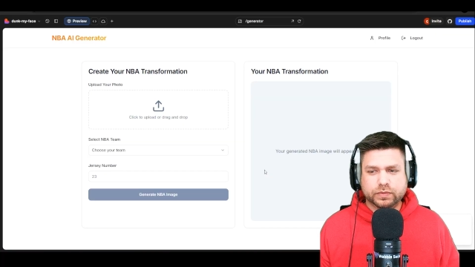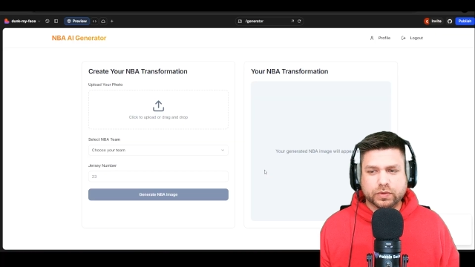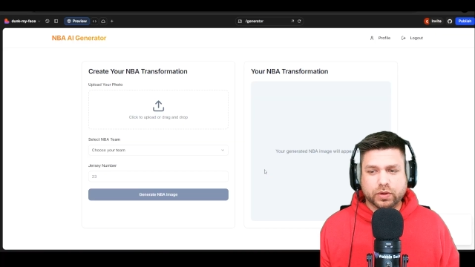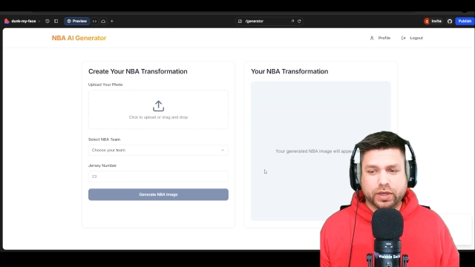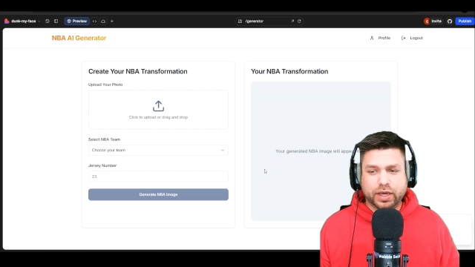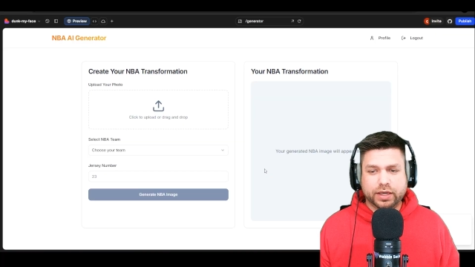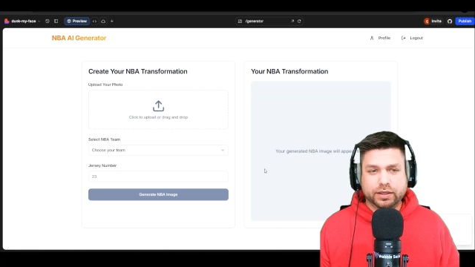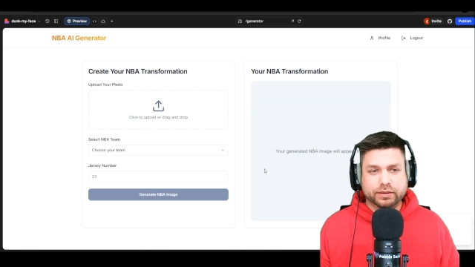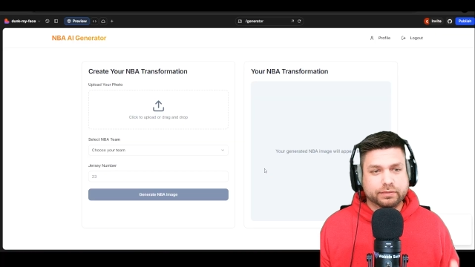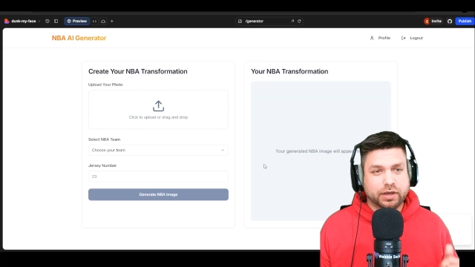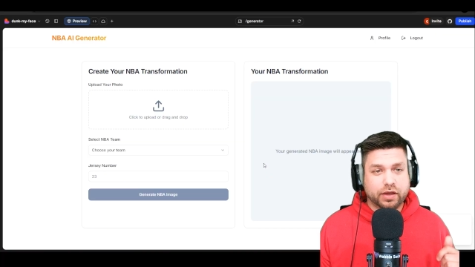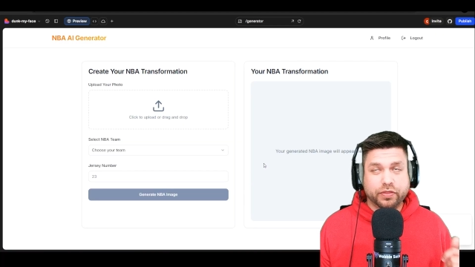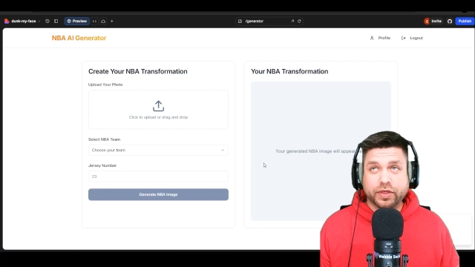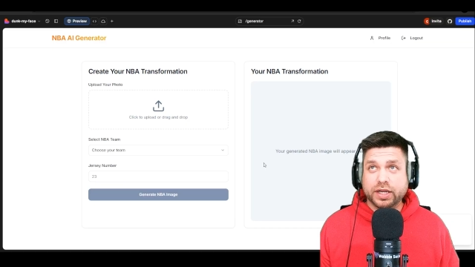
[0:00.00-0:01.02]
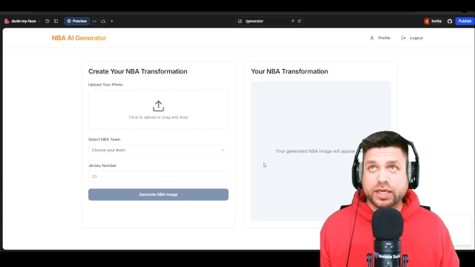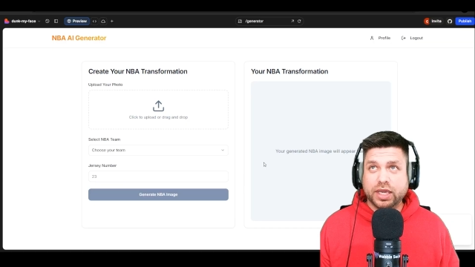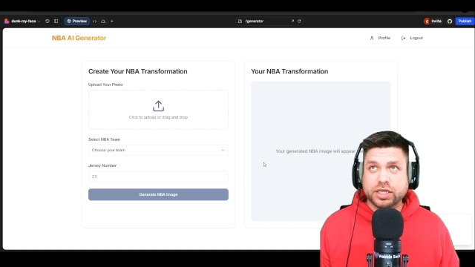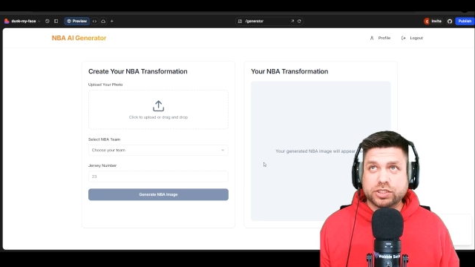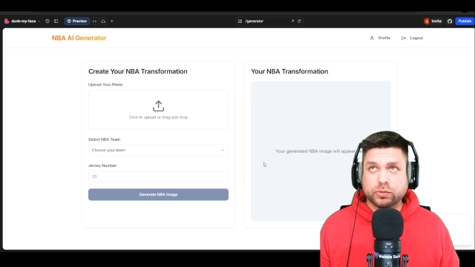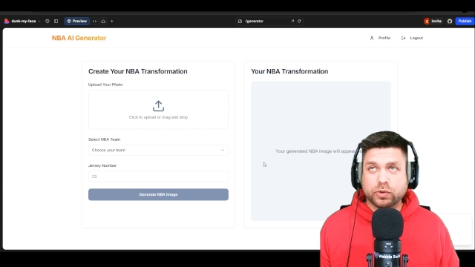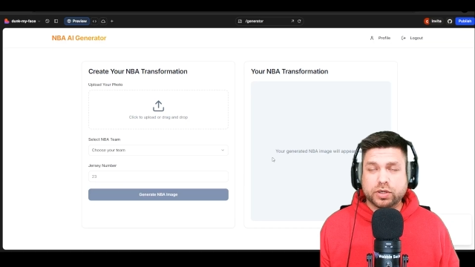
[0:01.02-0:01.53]
Okay,
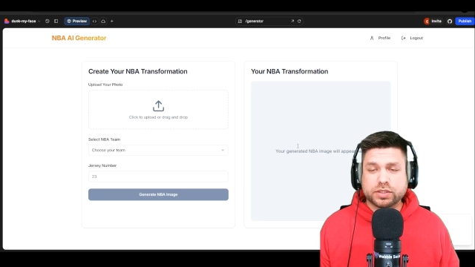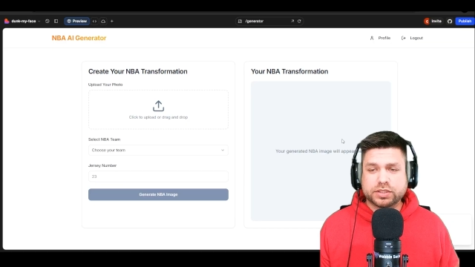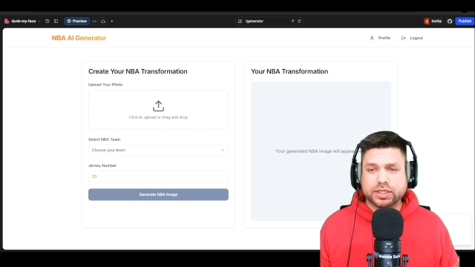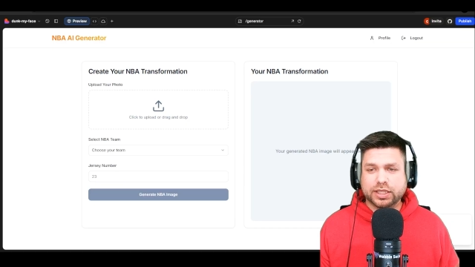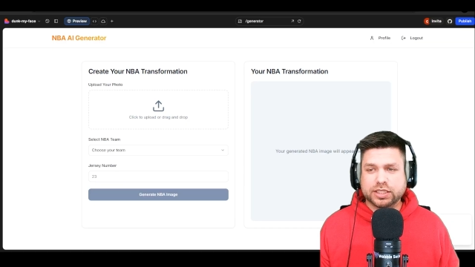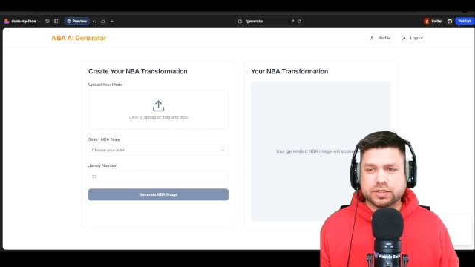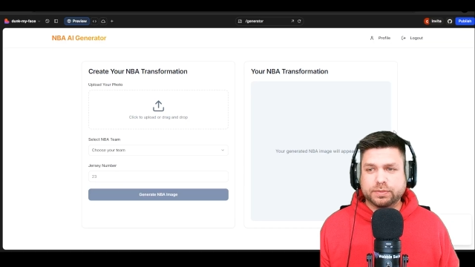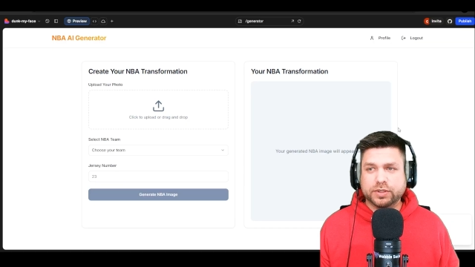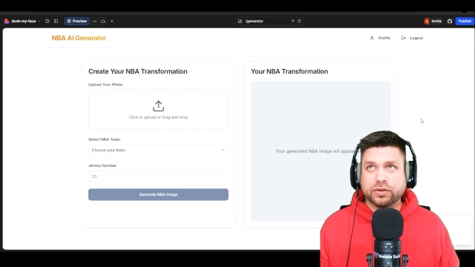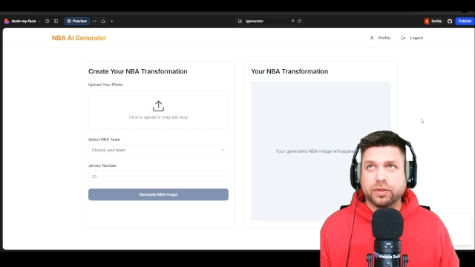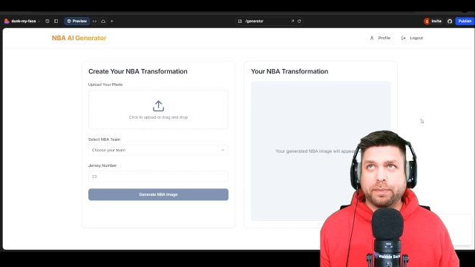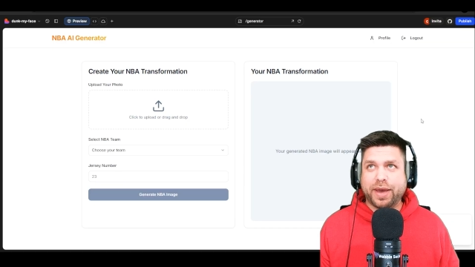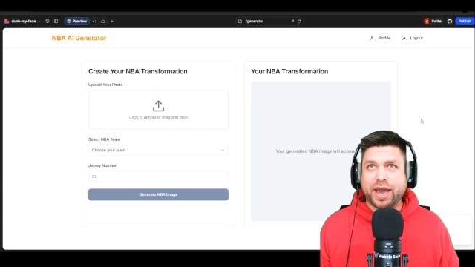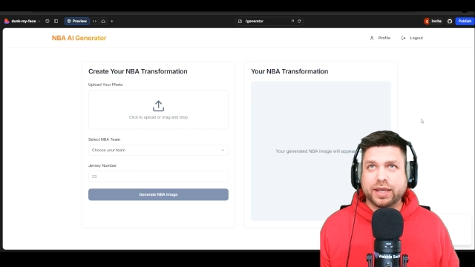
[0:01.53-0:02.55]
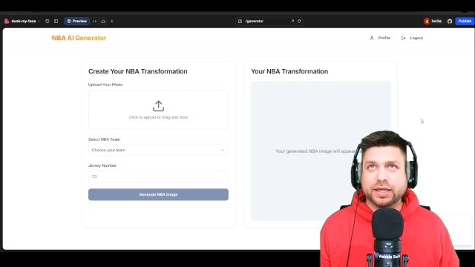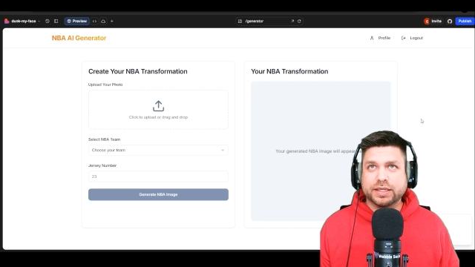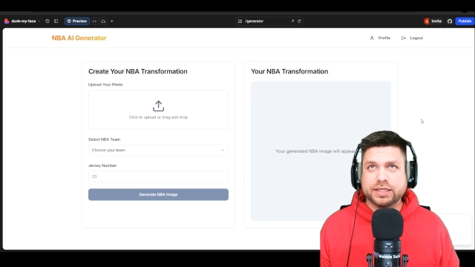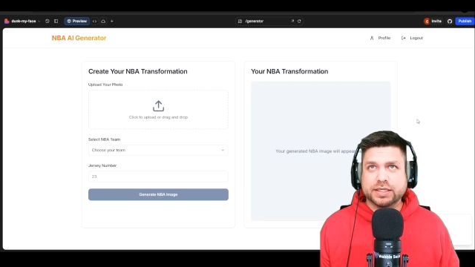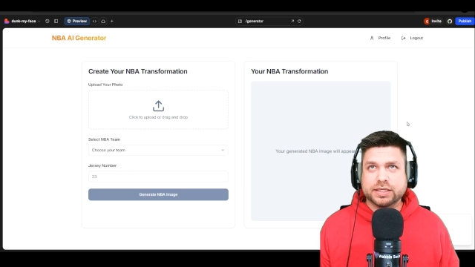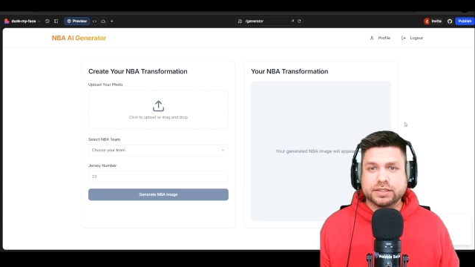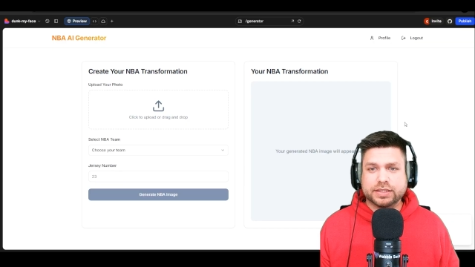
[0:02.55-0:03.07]
authentication works. That lets me know the backend
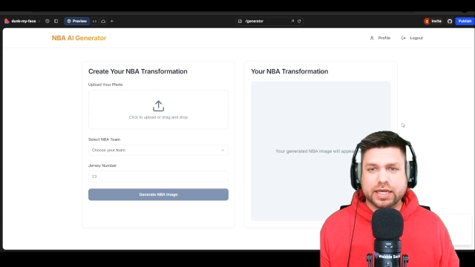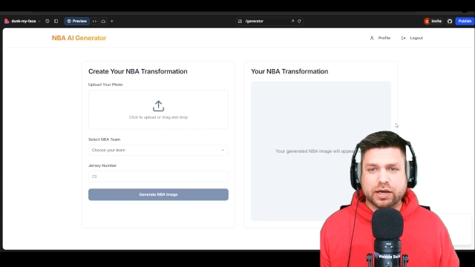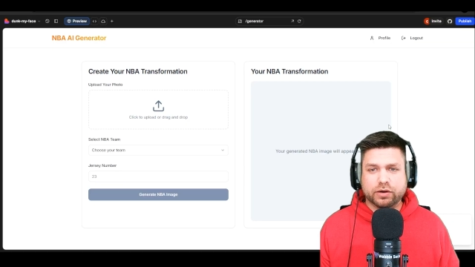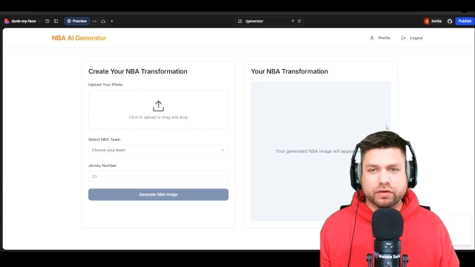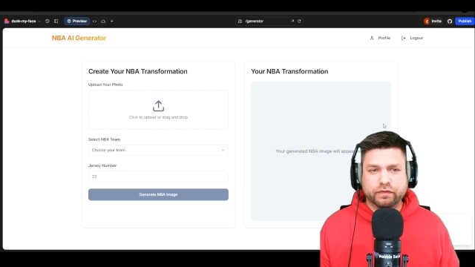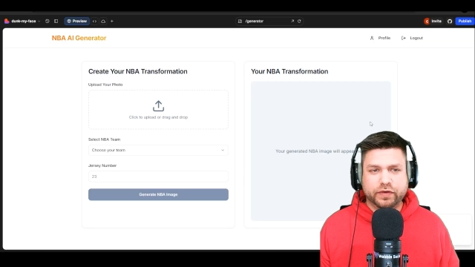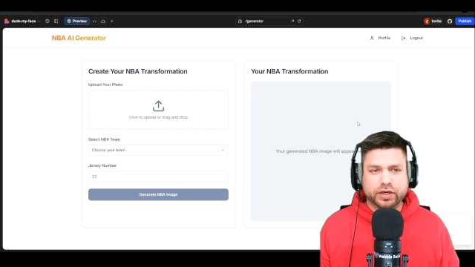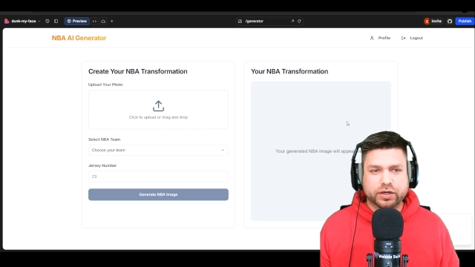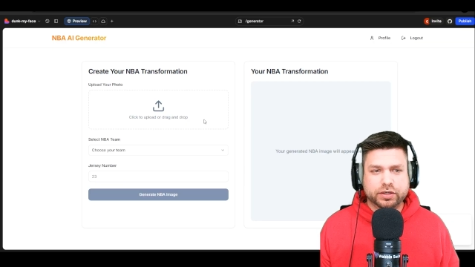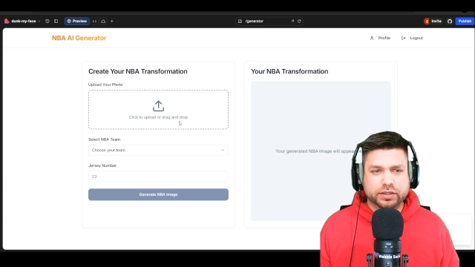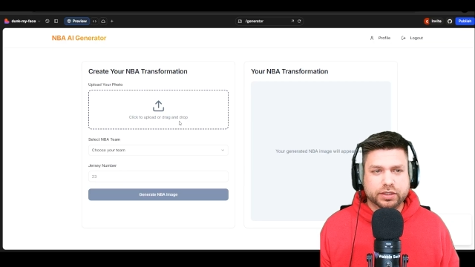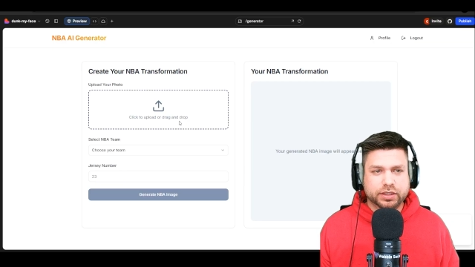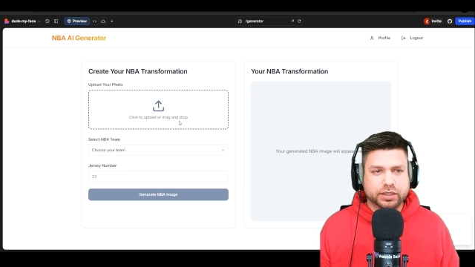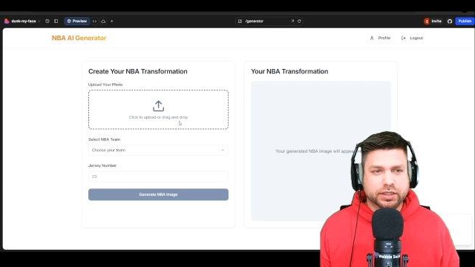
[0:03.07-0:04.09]
is now configured.